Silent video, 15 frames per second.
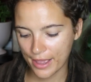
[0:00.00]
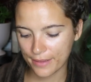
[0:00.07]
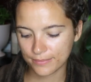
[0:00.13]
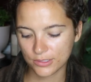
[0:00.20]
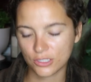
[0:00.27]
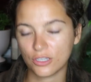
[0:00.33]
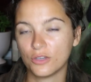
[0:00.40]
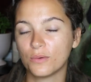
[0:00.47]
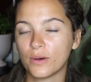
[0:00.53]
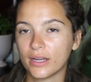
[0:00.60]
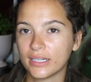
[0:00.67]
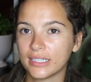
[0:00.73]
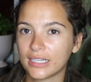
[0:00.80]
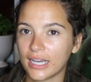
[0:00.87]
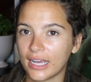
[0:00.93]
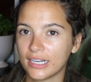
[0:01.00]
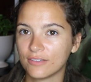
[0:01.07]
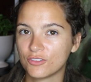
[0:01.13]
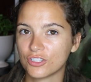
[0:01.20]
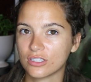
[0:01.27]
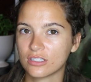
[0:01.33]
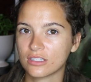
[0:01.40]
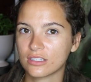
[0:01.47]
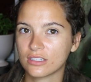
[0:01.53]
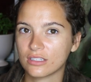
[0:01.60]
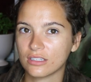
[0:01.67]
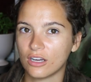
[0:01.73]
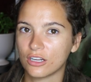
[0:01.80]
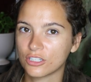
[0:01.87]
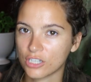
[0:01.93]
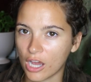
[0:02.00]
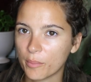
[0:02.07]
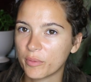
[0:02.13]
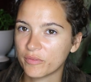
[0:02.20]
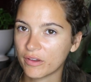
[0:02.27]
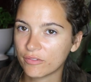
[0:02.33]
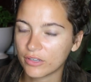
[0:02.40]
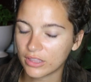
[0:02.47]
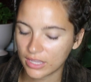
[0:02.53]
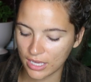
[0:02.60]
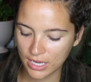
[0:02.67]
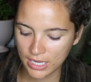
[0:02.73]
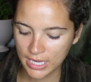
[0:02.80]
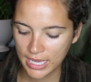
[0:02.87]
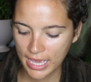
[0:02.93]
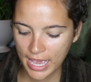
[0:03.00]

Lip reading: So you want it kind of just on top of everything.